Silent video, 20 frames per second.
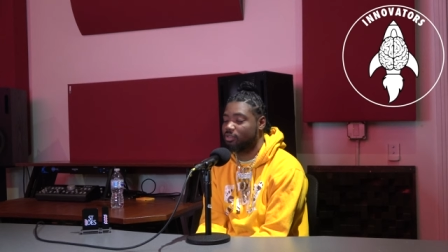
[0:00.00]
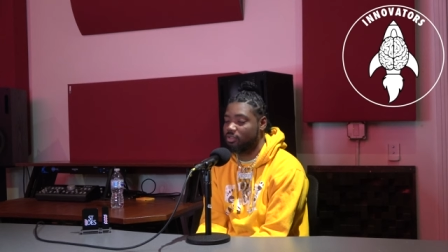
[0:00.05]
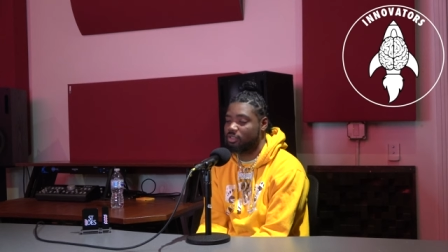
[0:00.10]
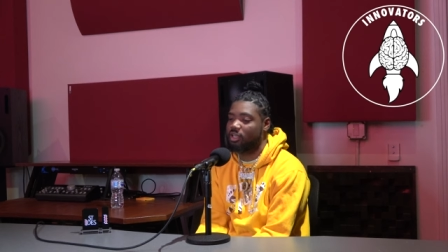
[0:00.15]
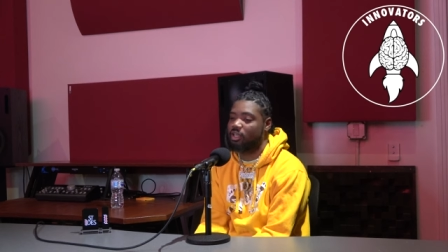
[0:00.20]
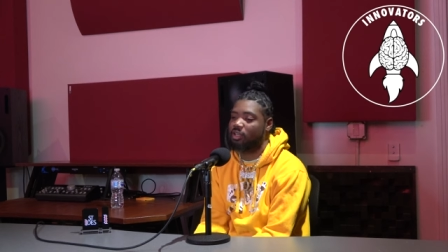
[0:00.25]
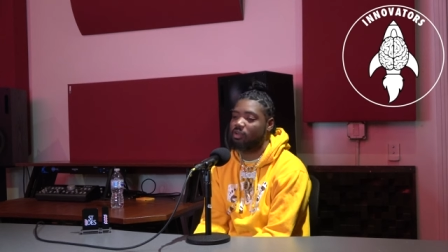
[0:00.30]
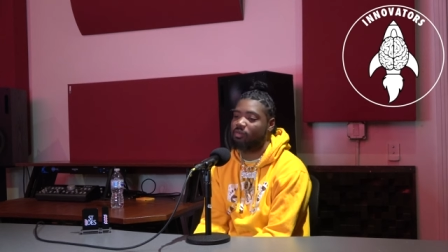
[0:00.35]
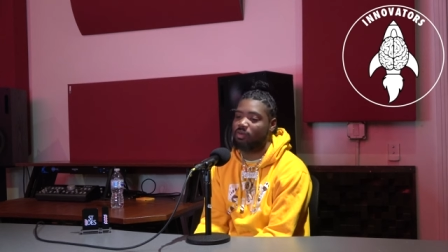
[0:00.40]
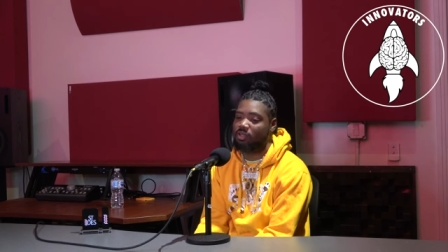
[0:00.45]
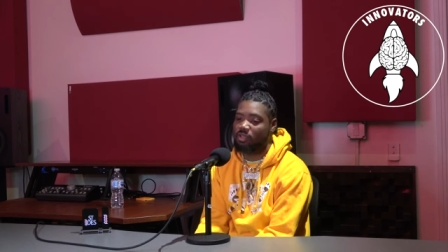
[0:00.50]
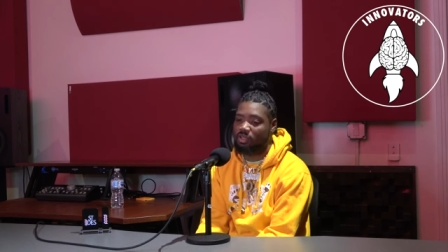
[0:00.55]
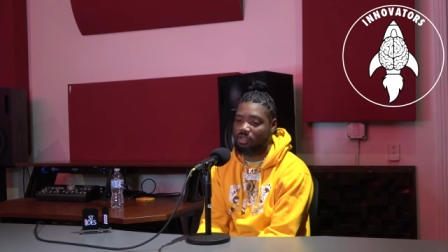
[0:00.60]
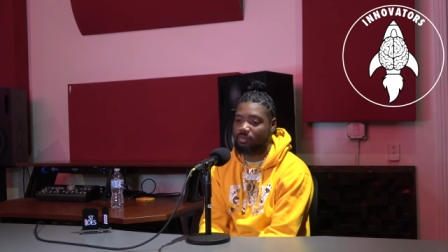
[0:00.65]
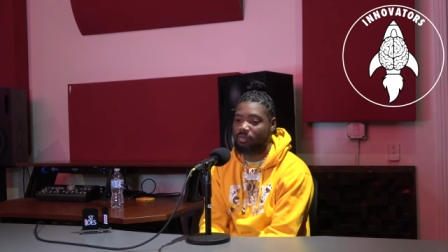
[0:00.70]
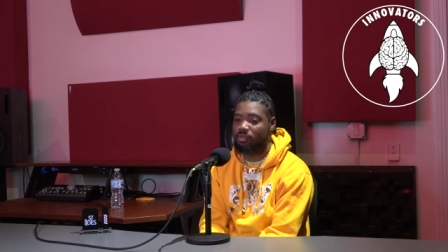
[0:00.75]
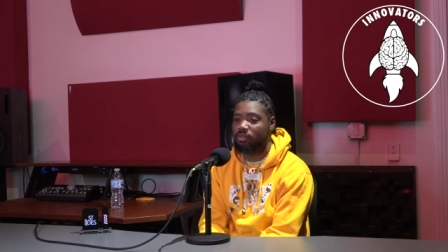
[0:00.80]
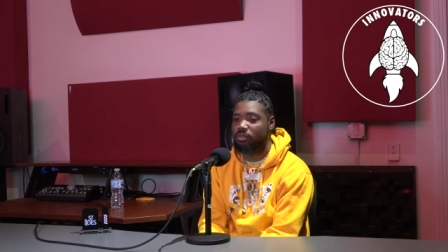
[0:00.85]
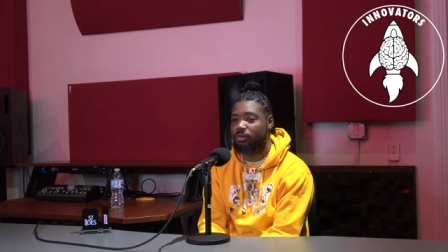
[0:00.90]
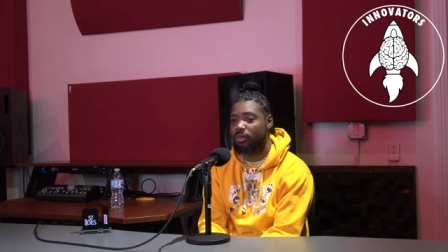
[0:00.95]
Okay, run
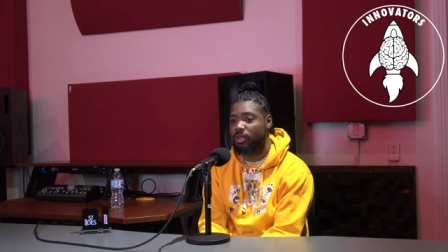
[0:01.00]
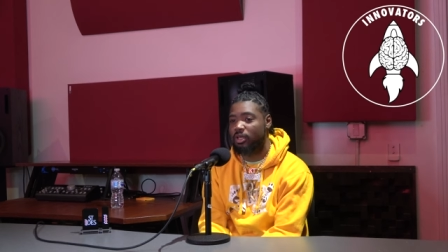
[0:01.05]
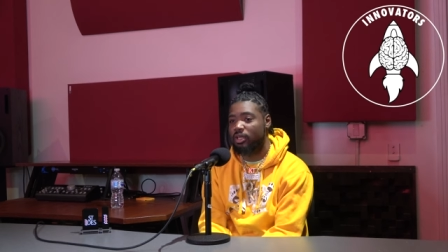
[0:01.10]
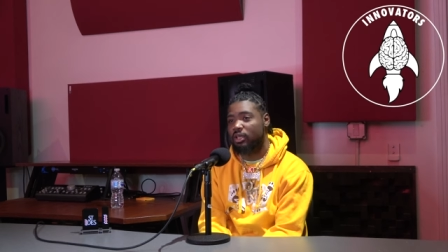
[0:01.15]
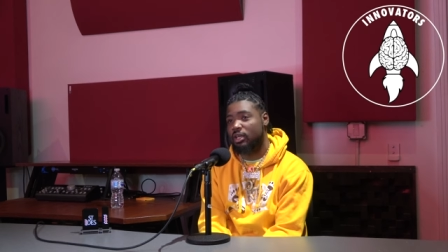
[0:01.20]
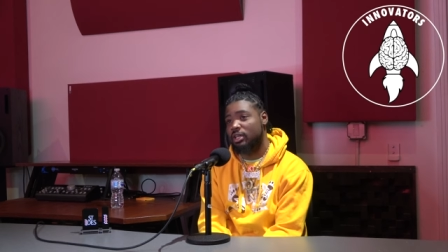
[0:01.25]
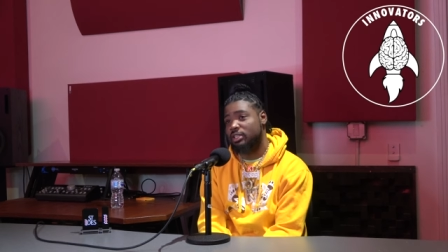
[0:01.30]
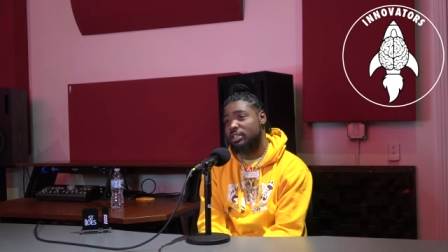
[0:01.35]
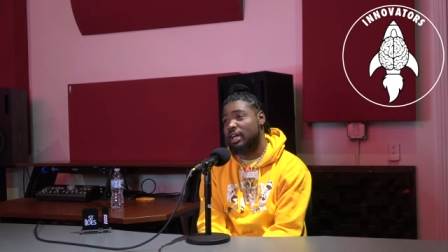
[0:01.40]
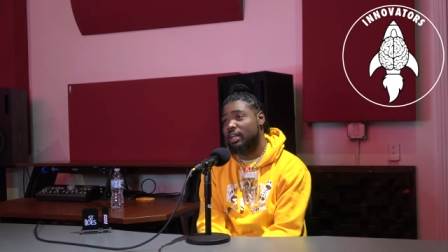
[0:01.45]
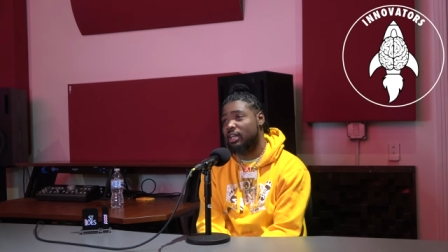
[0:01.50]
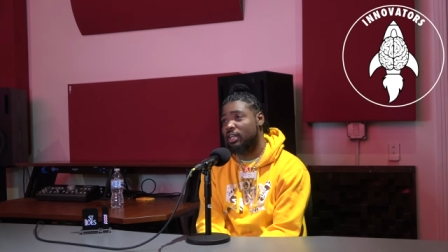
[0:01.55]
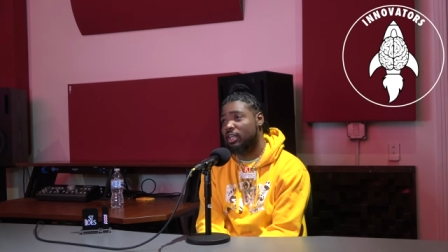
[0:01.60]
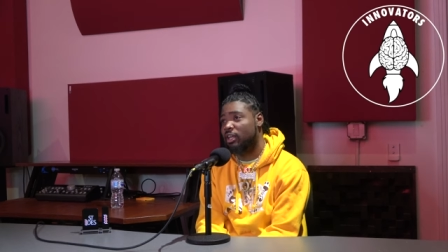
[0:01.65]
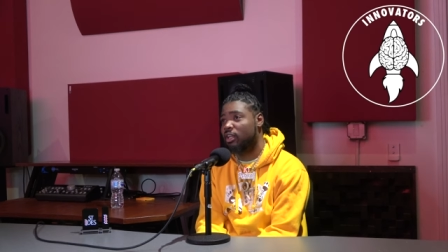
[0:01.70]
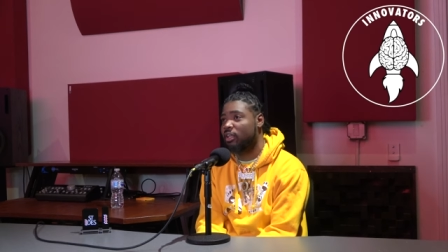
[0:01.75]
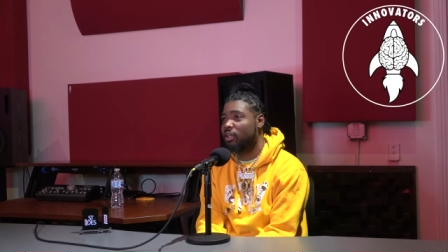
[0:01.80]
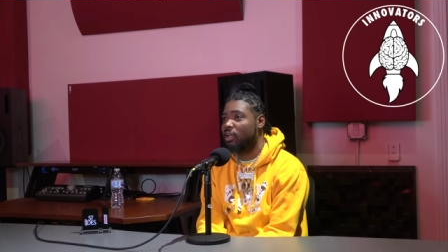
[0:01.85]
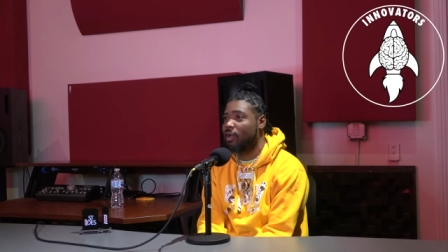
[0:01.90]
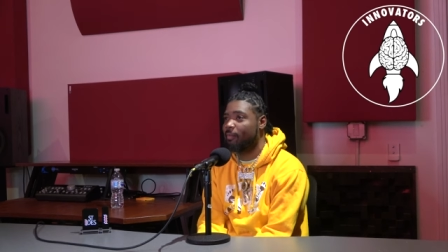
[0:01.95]
it, boom. Because I
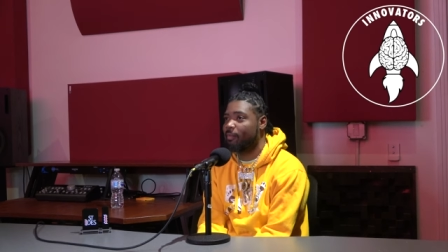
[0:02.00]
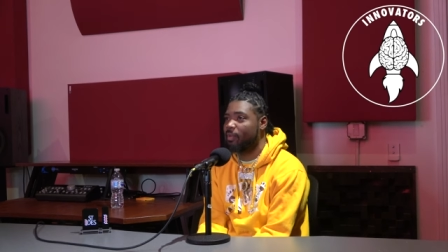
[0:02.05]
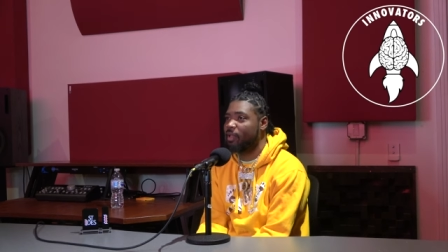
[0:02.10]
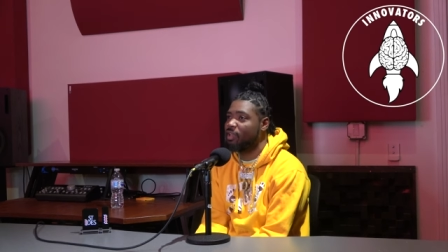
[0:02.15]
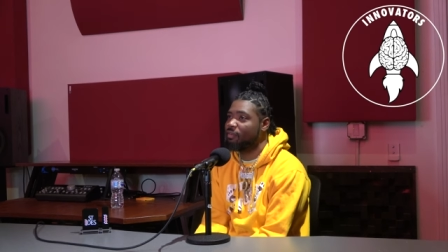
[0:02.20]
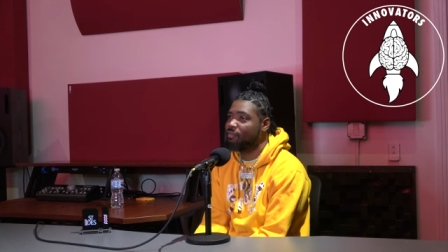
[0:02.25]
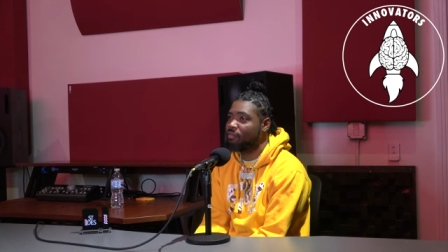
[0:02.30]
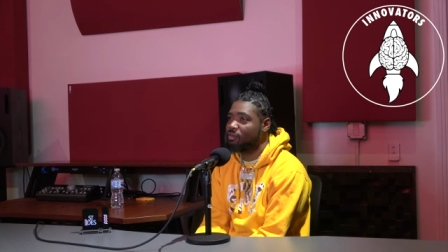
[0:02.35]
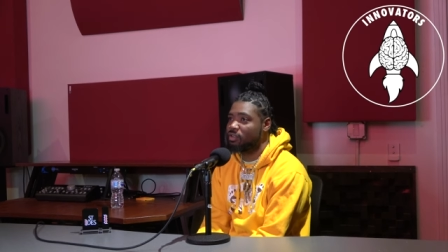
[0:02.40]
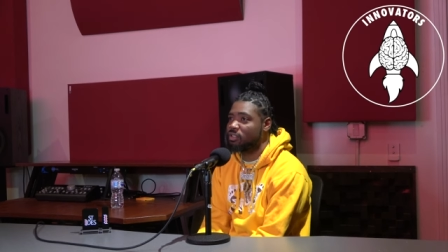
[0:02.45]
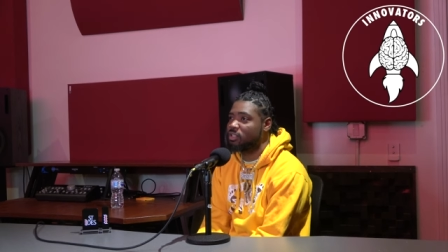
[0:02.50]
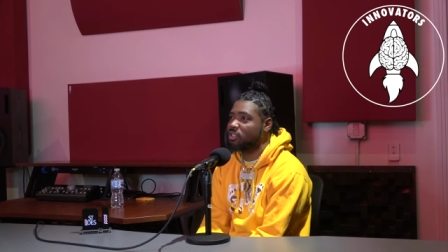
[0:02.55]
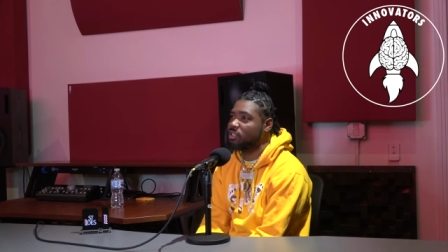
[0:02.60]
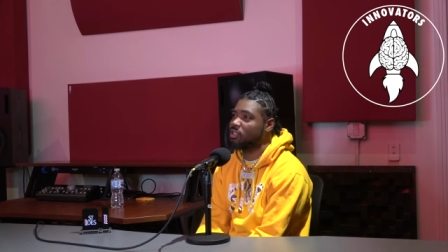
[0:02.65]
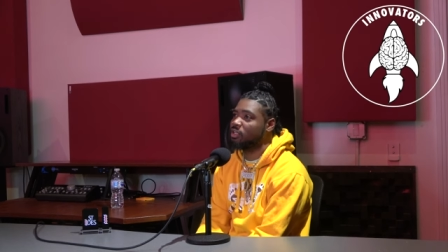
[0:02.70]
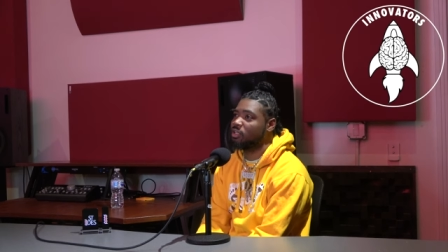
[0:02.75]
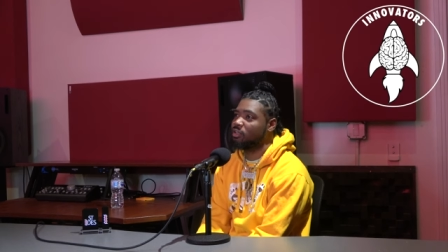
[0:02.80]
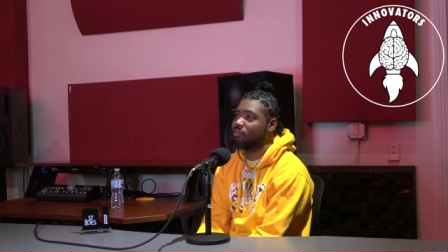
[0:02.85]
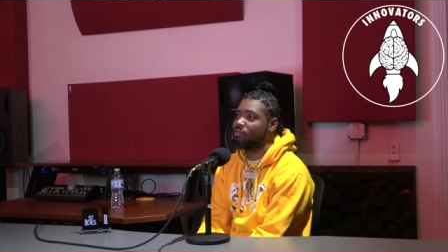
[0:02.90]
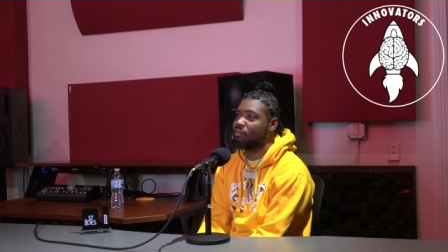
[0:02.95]
did it. I paid
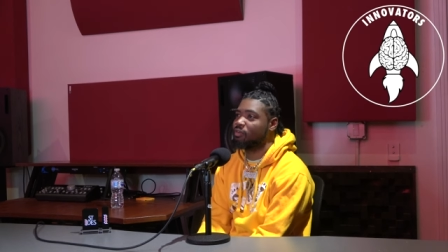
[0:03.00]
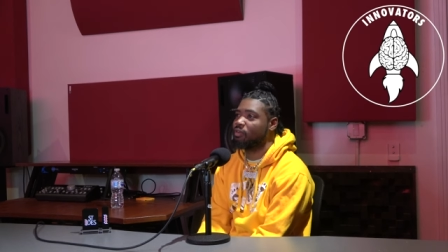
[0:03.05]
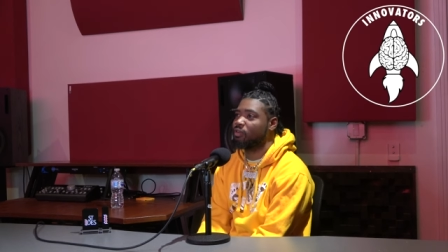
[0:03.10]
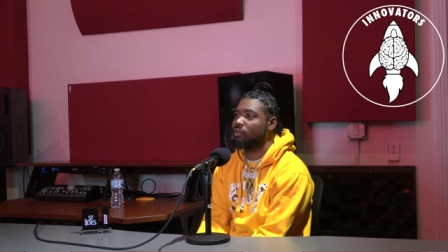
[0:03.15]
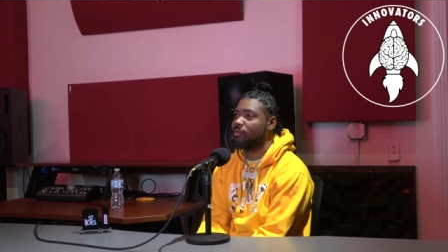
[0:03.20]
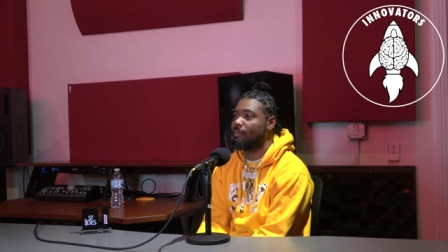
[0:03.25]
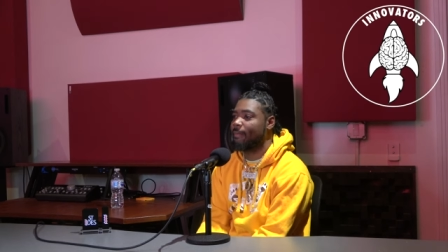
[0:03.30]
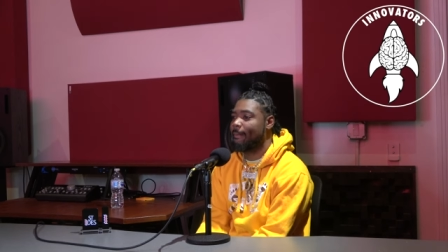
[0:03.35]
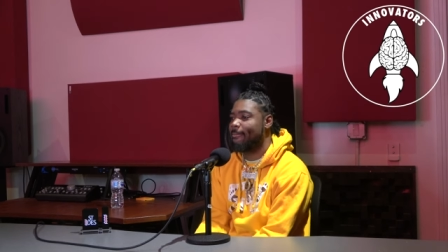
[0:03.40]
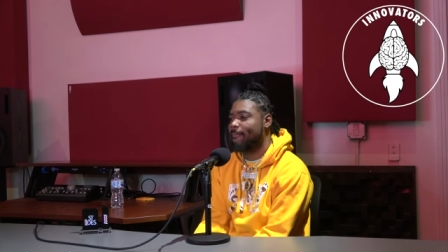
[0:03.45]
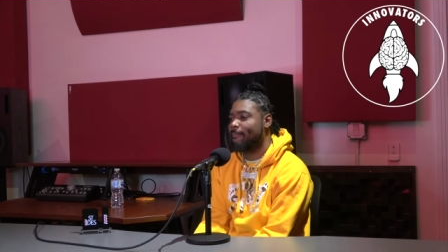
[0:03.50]
fourteen hundred for